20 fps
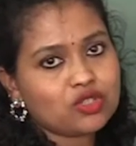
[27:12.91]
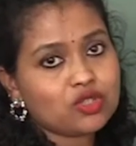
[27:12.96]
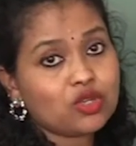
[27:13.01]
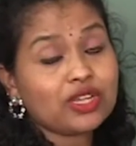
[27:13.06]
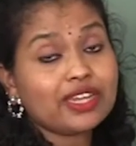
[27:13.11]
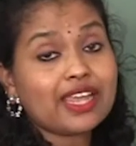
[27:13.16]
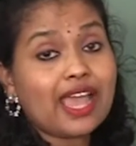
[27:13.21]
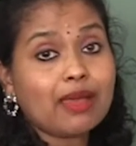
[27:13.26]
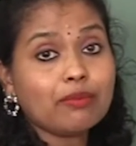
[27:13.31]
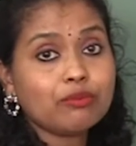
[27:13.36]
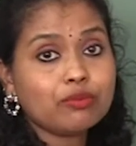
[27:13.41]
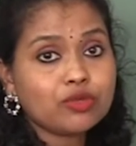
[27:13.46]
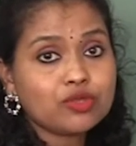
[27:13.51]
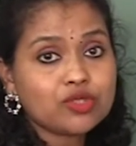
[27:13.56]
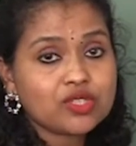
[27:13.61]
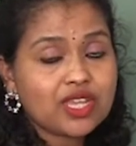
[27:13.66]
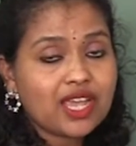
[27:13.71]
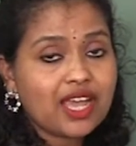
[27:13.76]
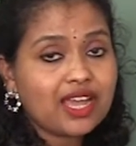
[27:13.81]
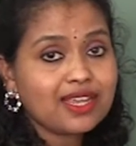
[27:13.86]
So
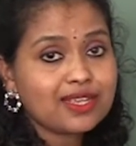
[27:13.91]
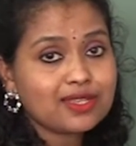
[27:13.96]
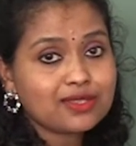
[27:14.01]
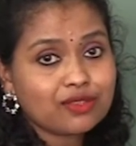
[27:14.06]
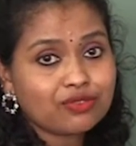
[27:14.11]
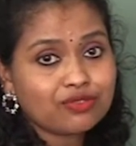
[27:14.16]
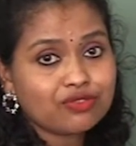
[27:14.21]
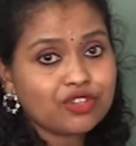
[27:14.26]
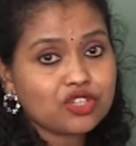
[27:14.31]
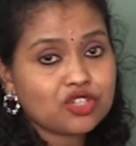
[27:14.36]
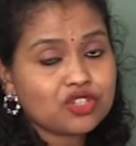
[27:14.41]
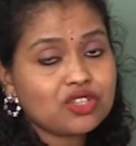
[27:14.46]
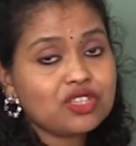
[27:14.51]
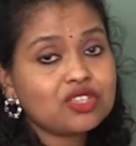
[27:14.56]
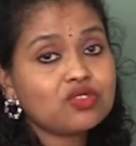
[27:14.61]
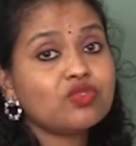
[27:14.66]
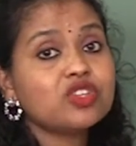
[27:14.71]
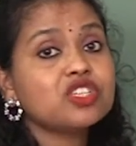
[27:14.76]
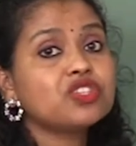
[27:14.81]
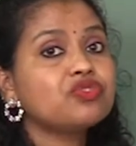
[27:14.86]
gambusia is the
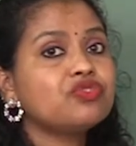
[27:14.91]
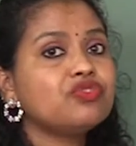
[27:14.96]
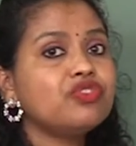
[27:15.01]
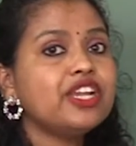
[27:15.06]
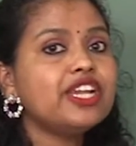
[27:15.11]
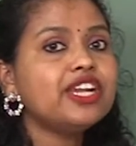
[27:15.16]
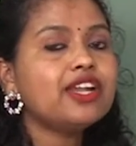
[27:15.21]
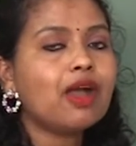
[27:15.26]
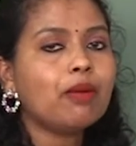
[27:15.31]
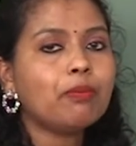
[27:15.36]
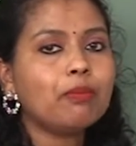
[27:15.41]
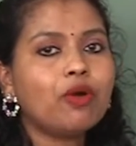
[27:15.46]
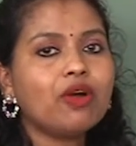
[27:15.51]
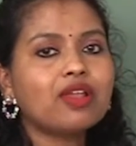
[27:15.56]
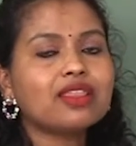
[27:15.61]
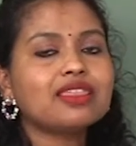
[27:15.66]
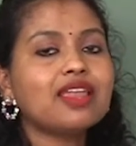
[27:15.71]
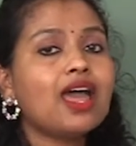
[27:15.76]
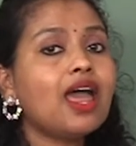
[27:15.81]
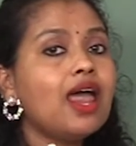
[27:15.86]
fishes which feed
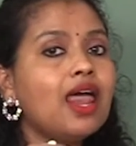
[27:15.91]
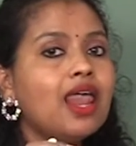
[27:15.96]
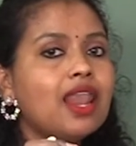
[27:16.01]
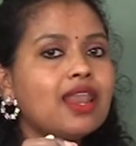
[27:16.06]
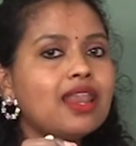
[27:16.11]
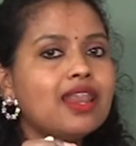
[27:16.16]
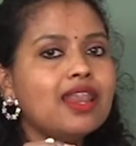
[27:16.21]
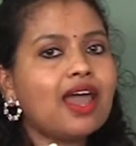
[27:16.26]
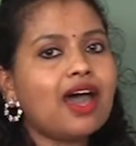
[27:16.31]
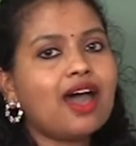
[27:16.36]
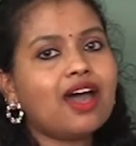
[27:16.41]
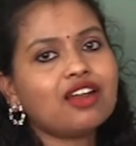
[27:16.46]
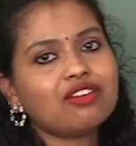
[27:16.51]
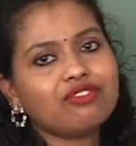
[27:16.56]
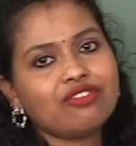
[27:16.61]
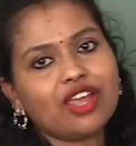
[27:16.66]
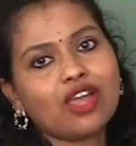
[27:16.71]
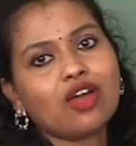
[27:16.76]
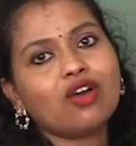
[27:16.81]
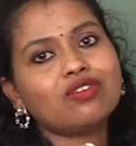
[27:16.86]
upon the
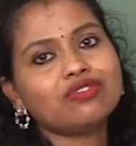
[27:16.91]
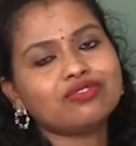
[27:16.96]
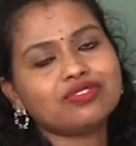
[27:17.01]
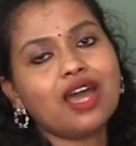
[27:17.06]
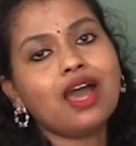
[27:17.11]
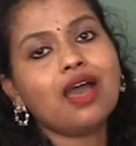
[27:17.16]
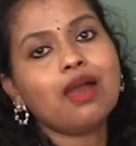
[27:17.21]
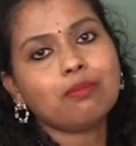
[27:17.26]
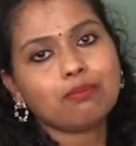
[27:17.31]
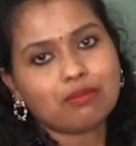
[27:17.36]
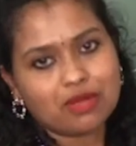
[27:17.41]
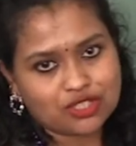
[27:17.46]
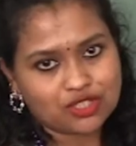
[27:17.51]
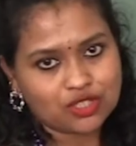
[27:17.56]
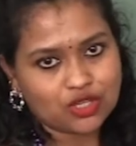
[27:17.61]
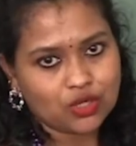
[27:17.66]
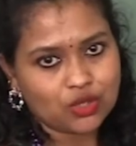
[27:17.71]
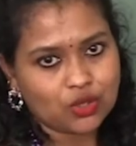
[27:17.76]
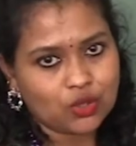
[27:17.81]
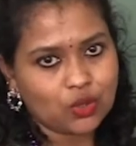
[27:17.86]
larvae of the
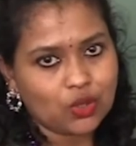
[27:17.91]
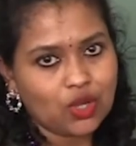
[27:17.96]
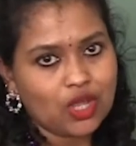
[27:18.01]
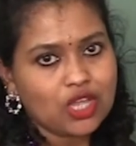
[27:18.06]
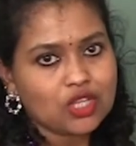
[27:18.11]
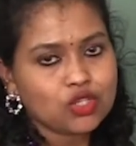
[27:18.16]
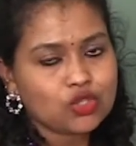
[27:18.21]
mosquito.